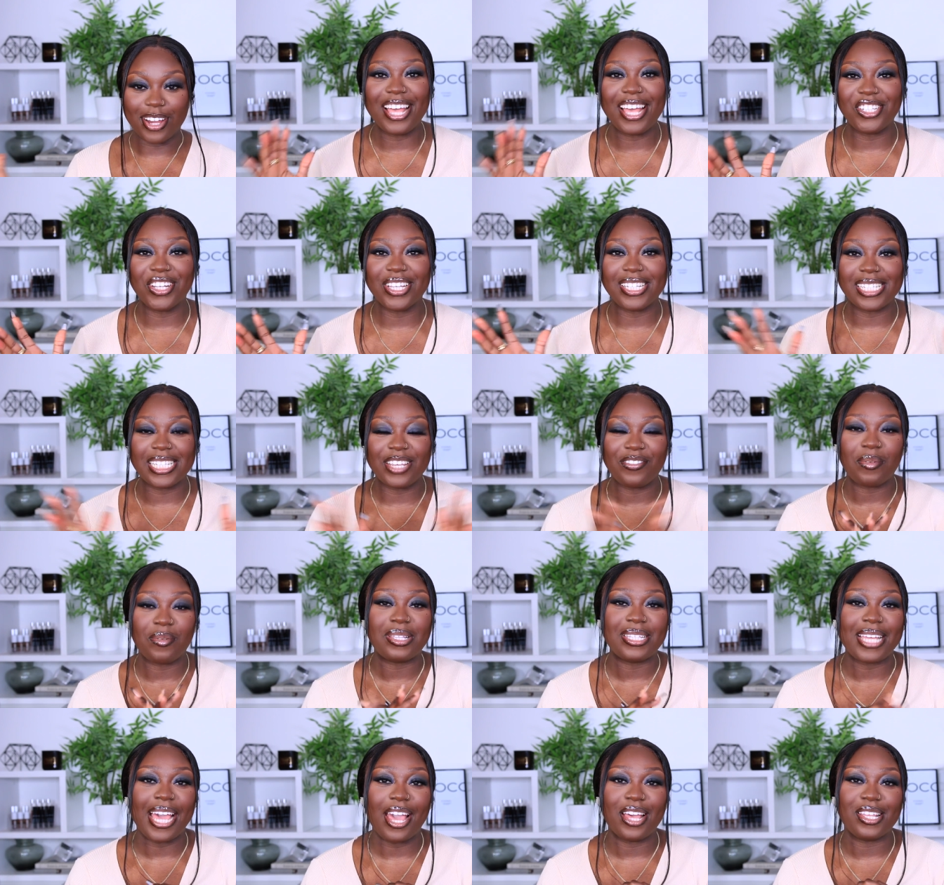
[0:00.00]
As you guys can see from the
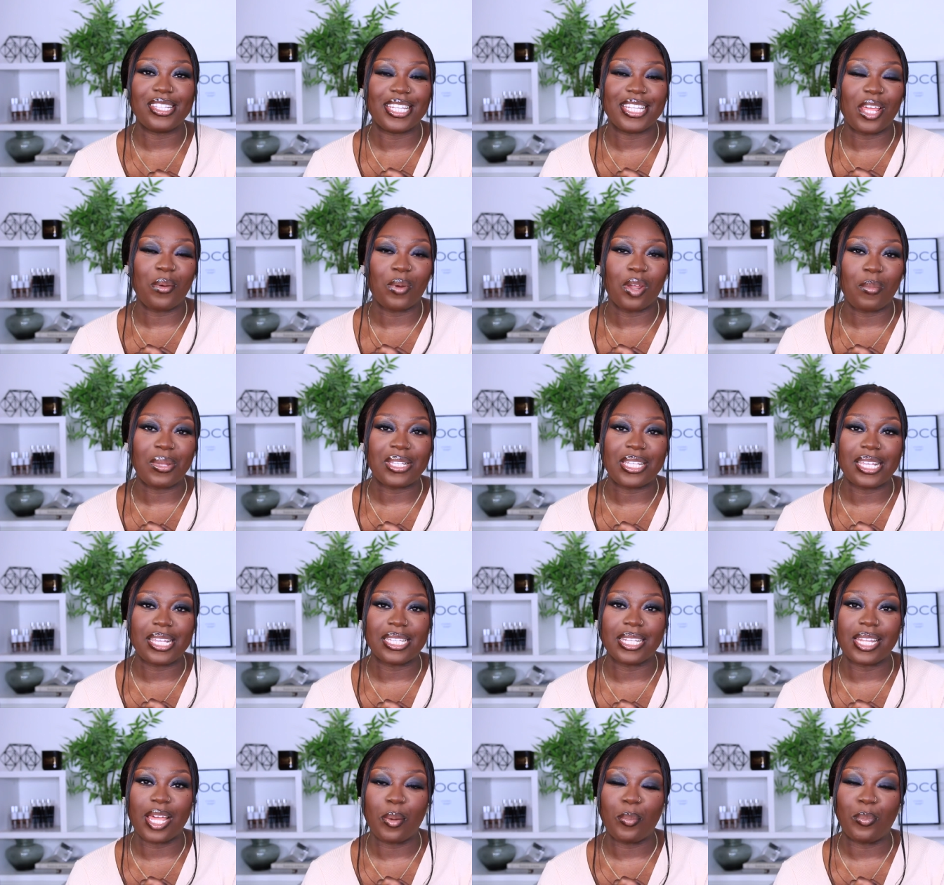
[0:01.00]
title, today we're going to be
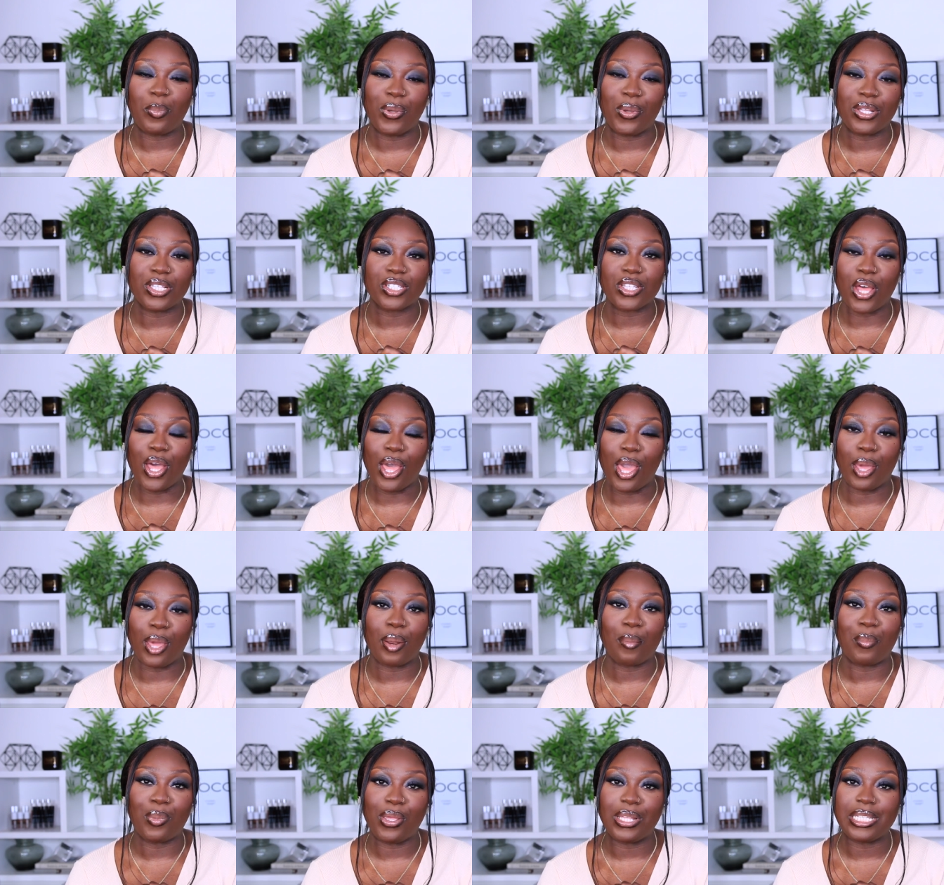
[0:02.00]
testing out Boots'
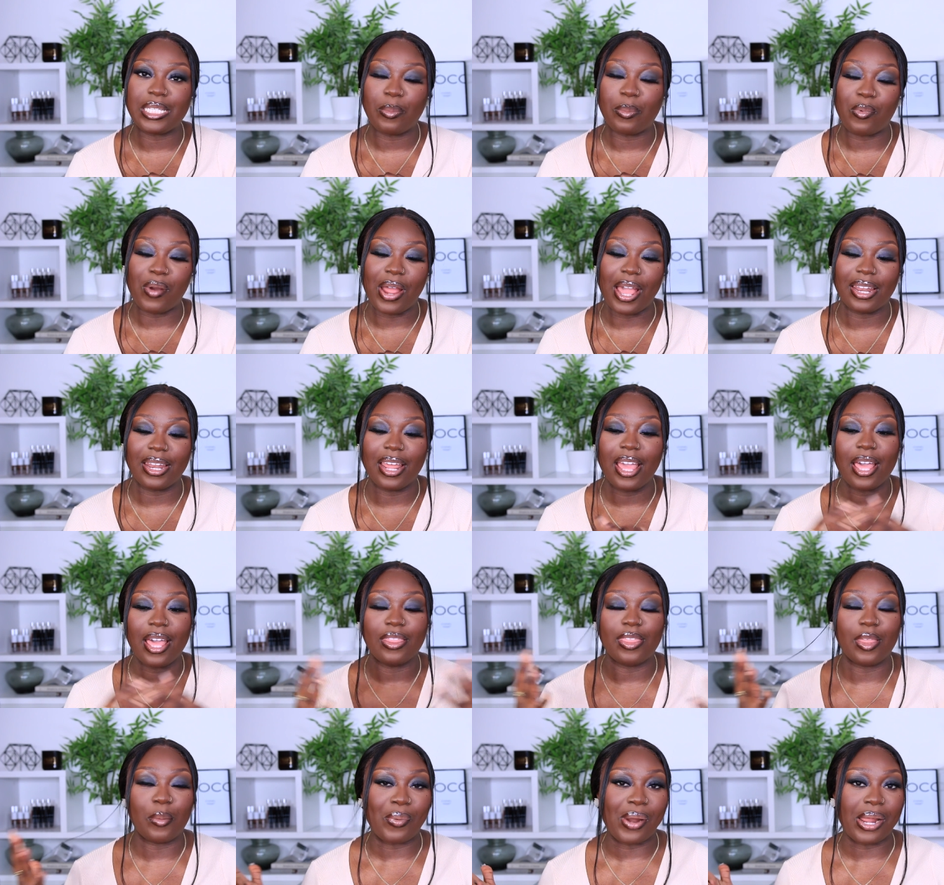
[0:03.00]
own beauty brand,
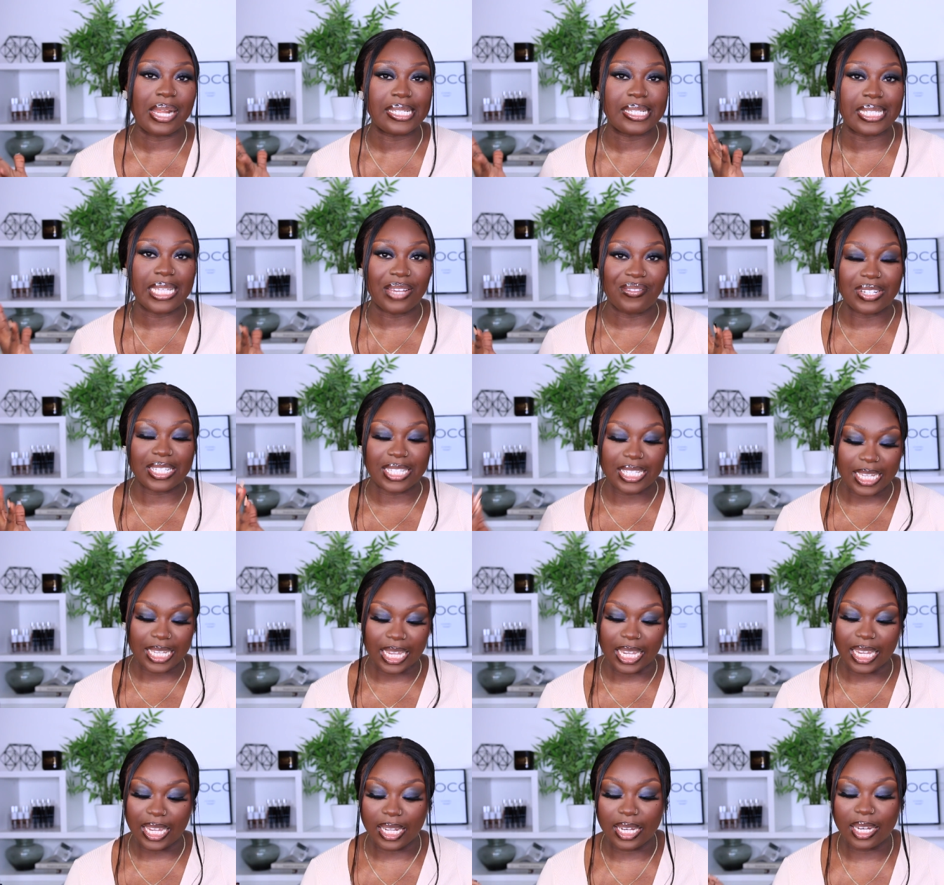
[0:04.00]
the brand
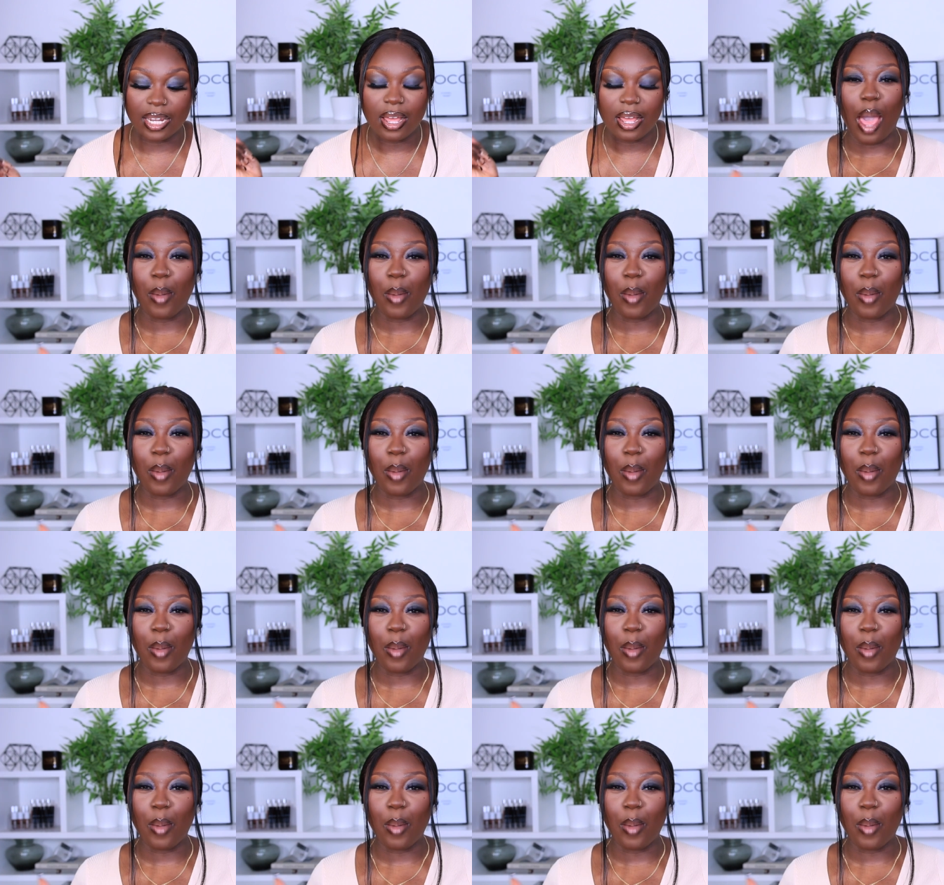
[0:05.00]
17.